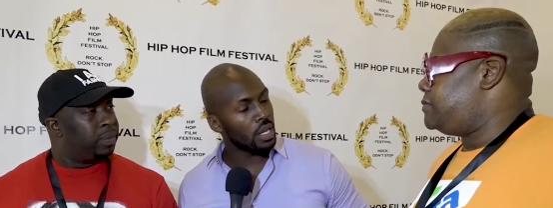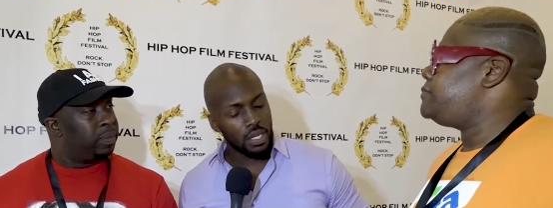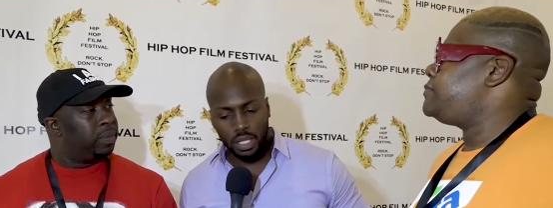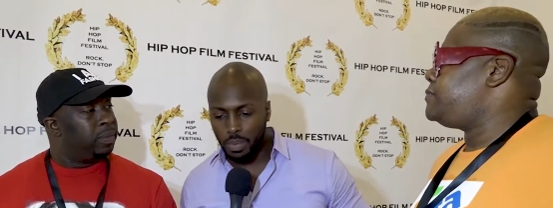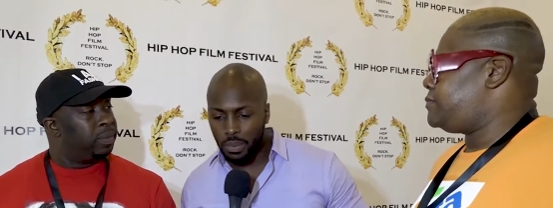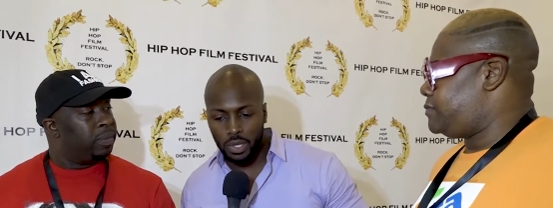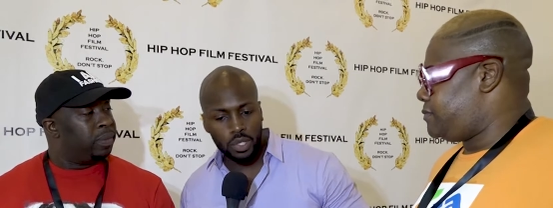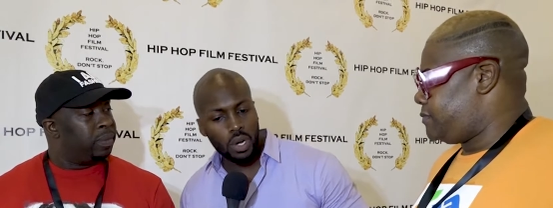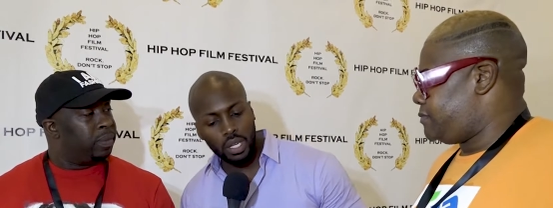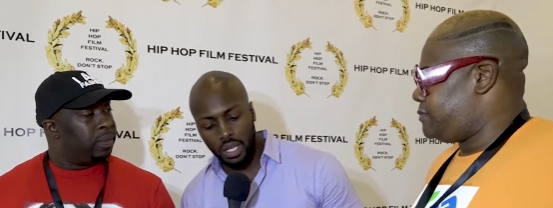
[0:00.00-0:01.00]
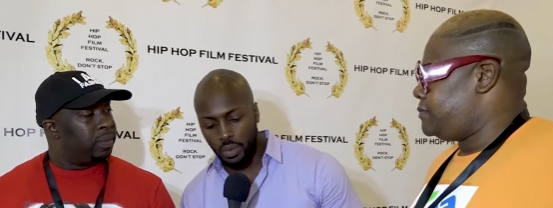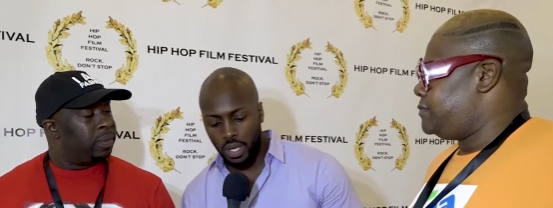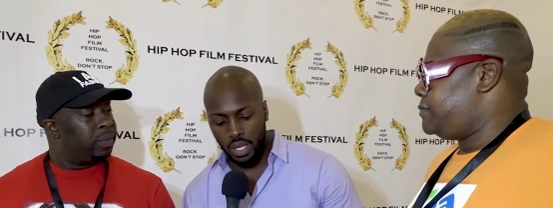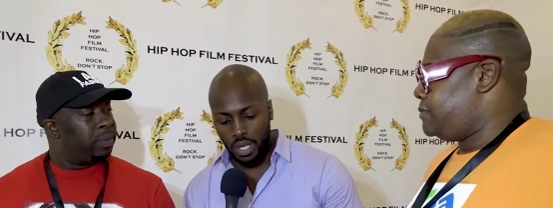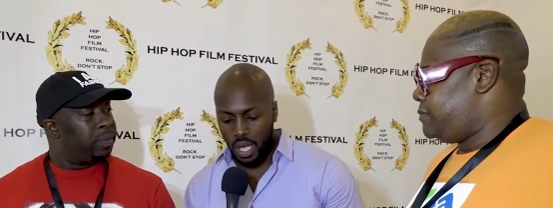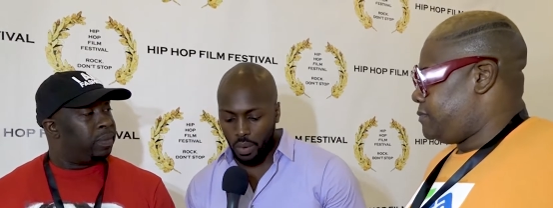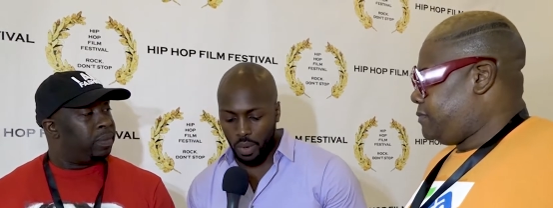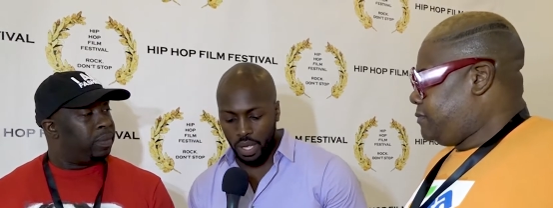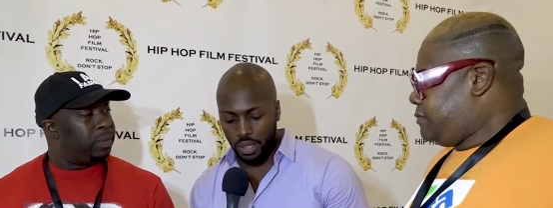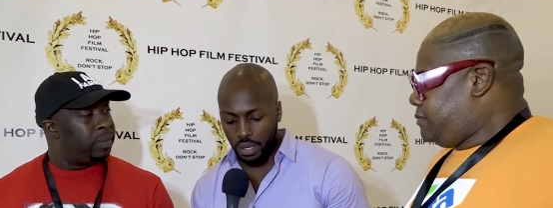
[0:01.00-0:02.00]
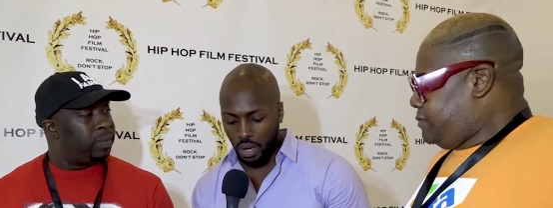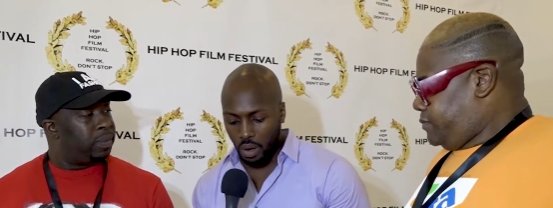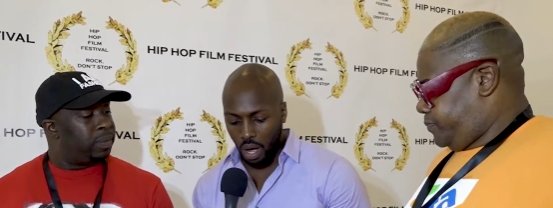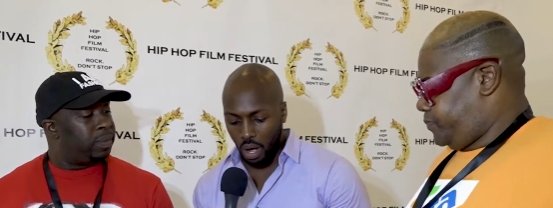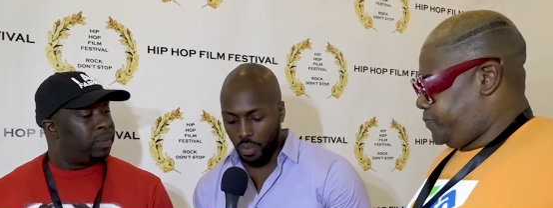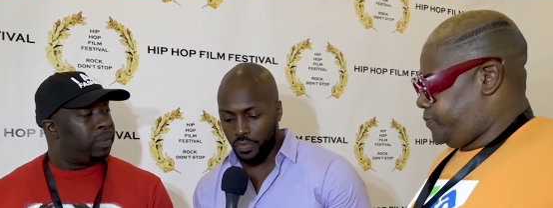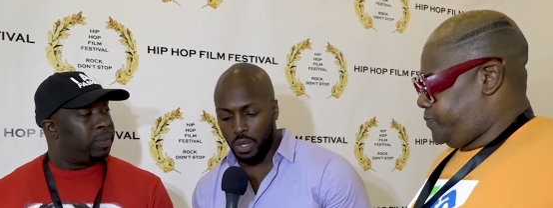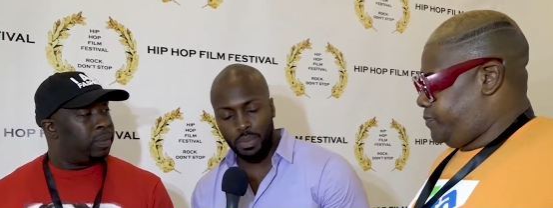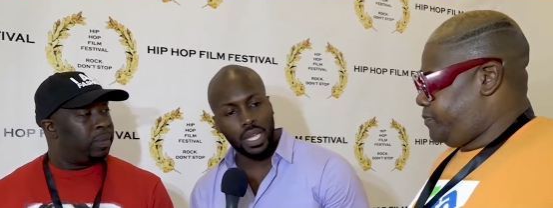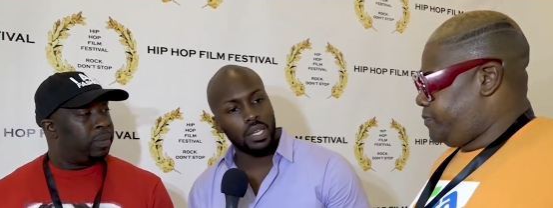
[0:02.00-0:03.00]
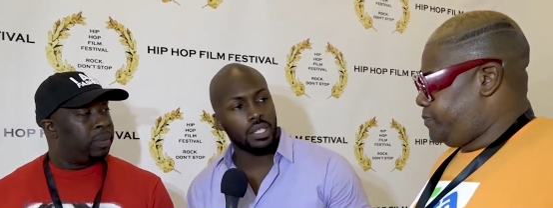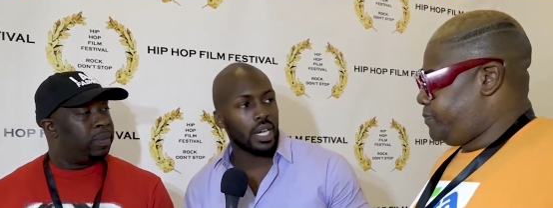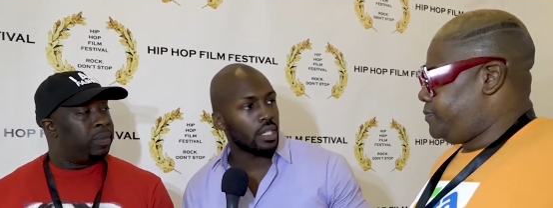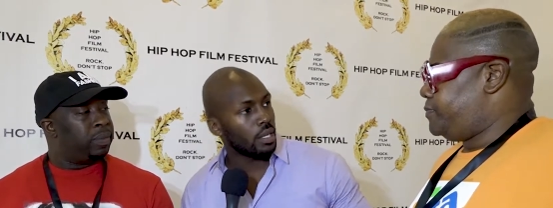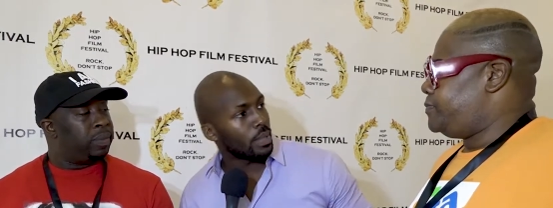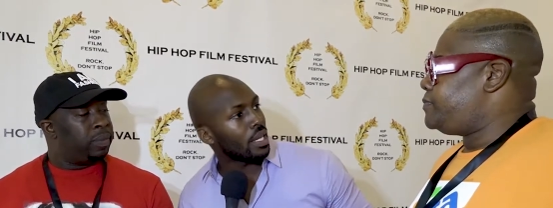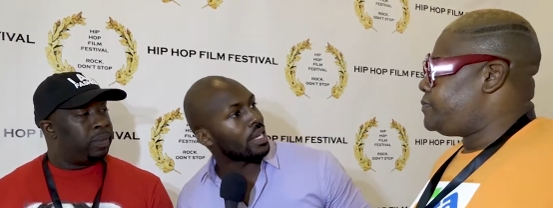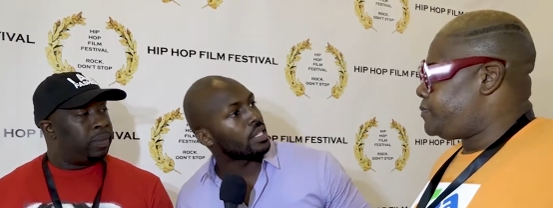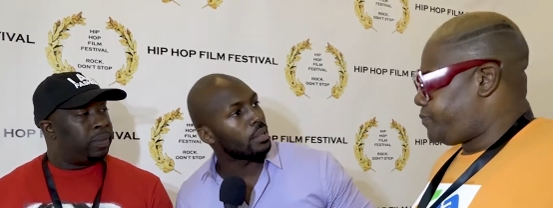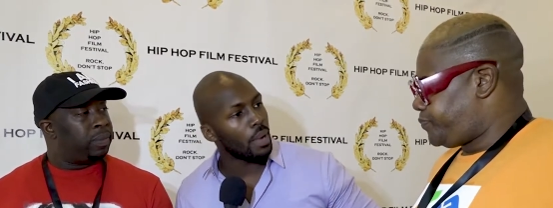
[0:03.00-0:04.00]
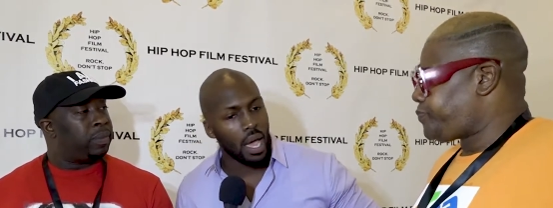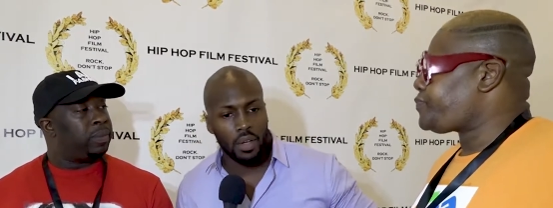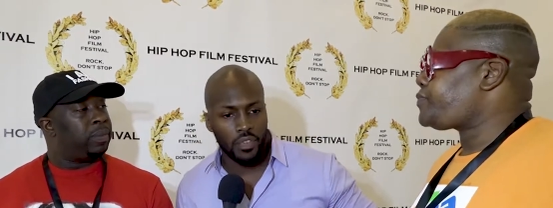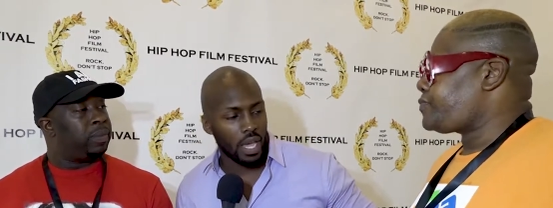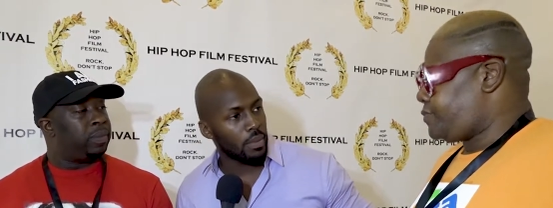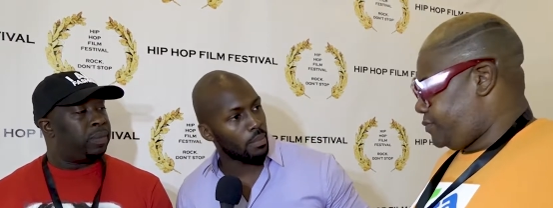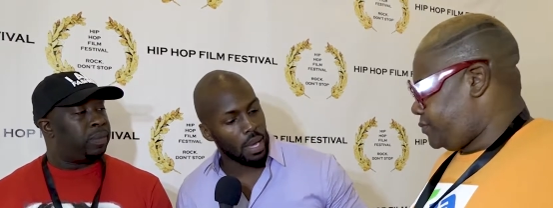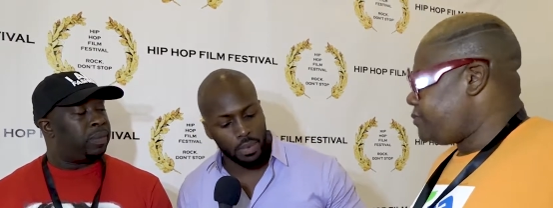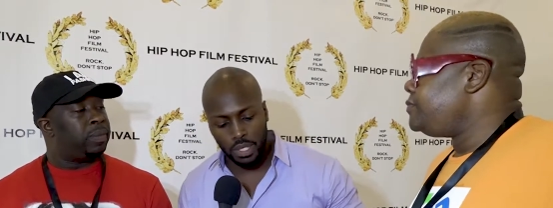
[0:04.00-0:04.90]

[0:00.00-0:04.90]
Speaker 1: Some people are struggling with, with you know, um, being sexually molested by a family member.